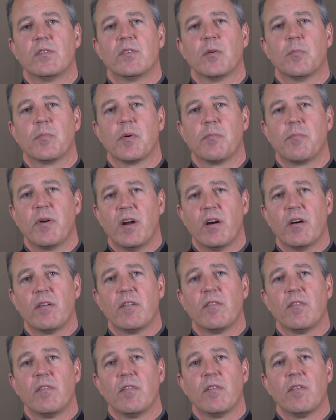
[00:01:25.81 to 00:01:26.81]
to
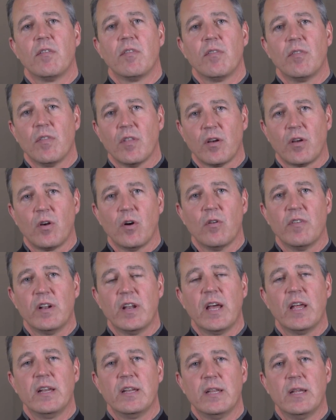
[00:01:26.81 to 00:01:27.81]
prepare the
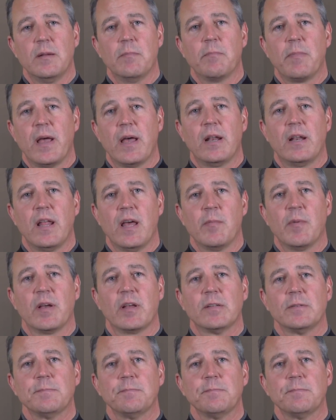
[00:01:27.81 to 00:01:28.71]
COVID-19 pandemic.